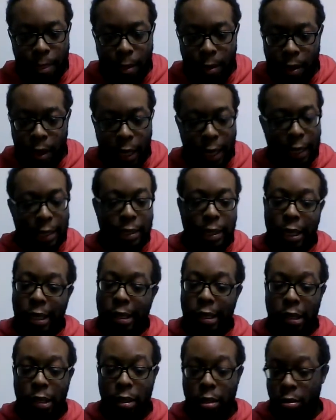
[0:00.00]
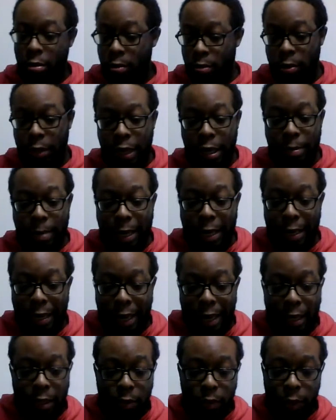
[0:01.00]
Like I said, think about it.
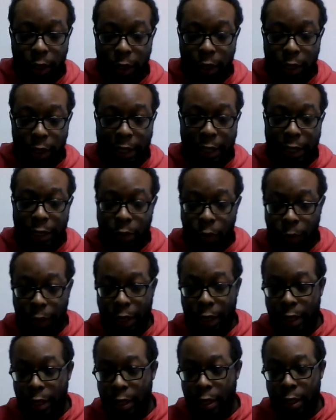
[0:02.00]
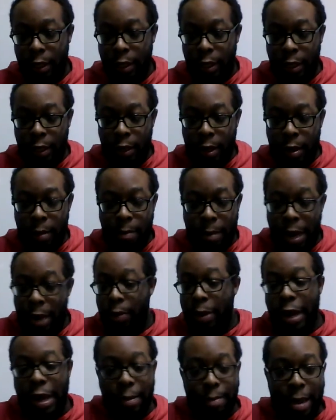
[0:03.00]
Last week, this week, Matt
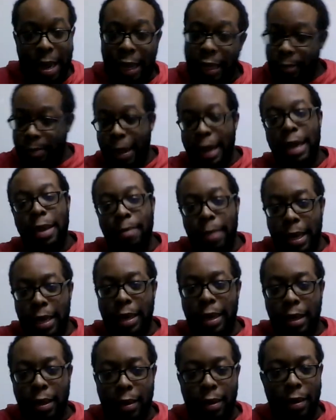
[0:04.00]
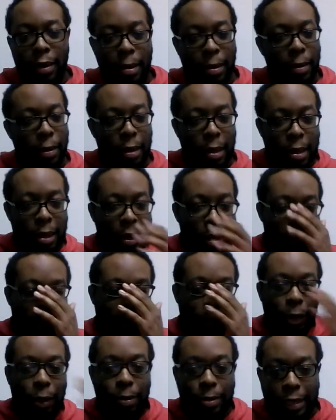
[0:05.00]
Ryan passed Peyton Manning. You
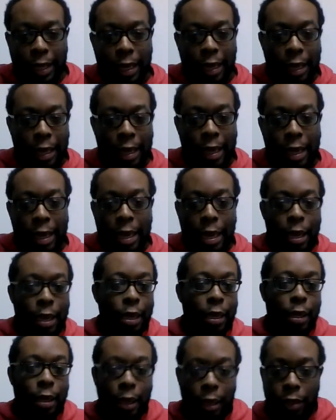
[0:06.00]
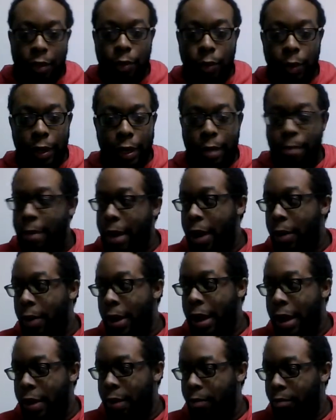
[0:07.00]
know what I'm saying? This week, Matt
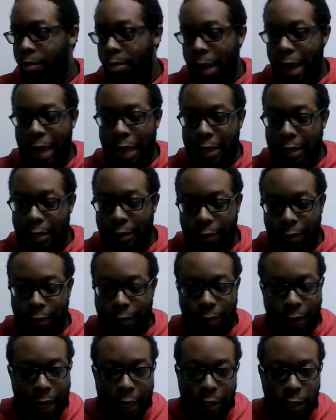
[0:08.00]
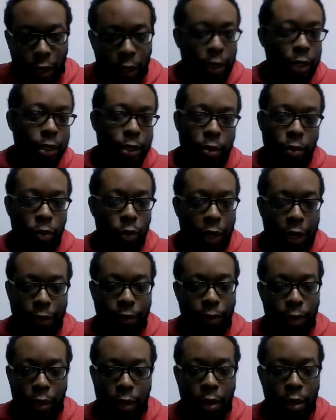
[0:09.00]
Ryan passed Fred Tarkin,
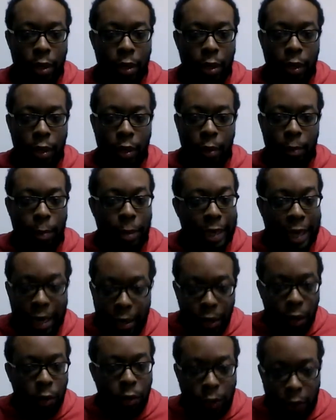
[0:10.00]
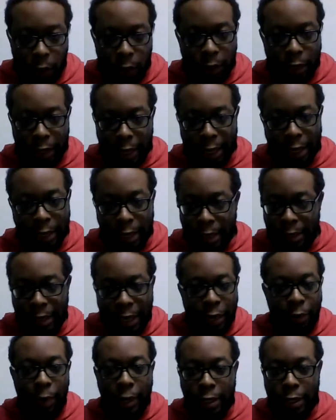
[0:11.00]
whatever. But they no-sold it, like they
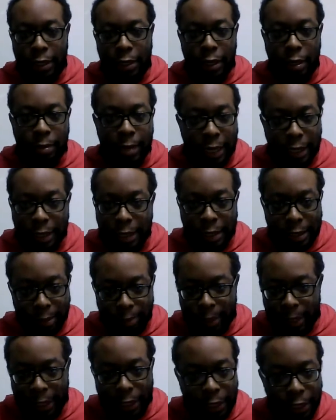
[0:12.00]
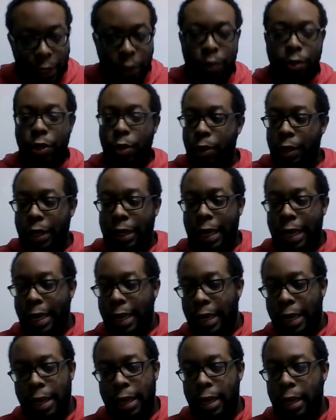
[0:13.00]
say in wrestling terms. They just completely no-sold it, like
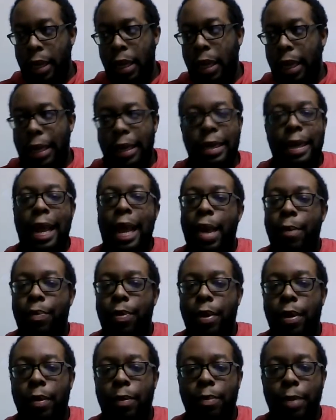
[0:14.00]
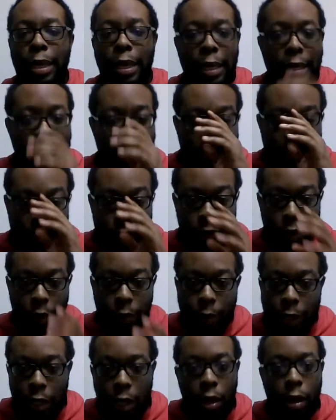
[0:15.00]
it didn't happen. Because guess what?
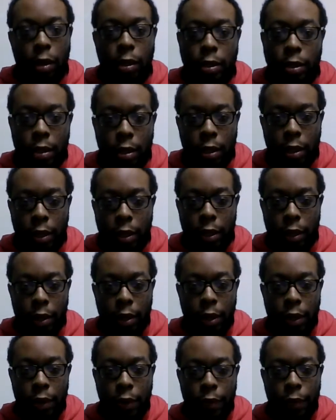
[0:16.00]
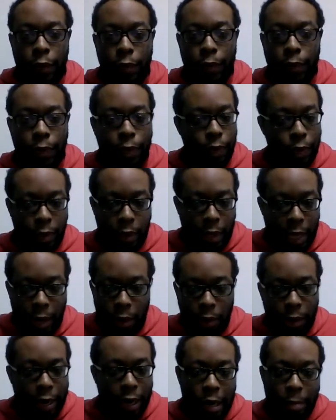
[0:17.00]
We lost. They
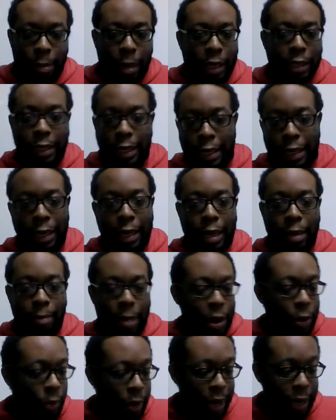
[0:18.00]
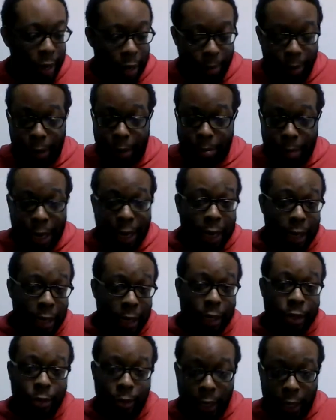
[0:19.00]
don't care about none of that. Matt Ryan up here breaking
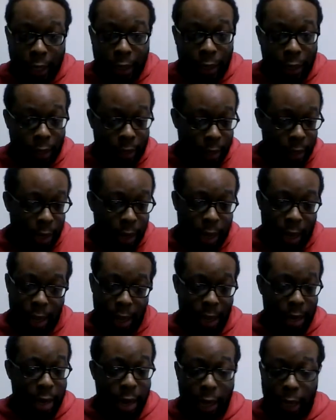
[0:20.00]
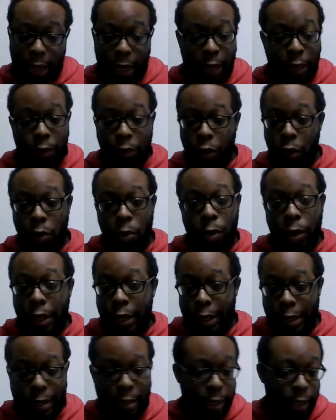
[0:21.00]
these records, and then like, you know
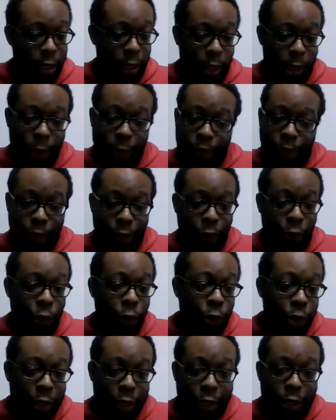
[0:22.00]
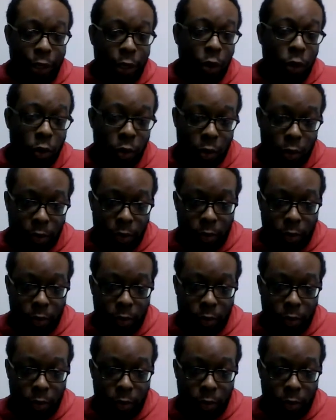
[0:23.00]
what? The dude just choked.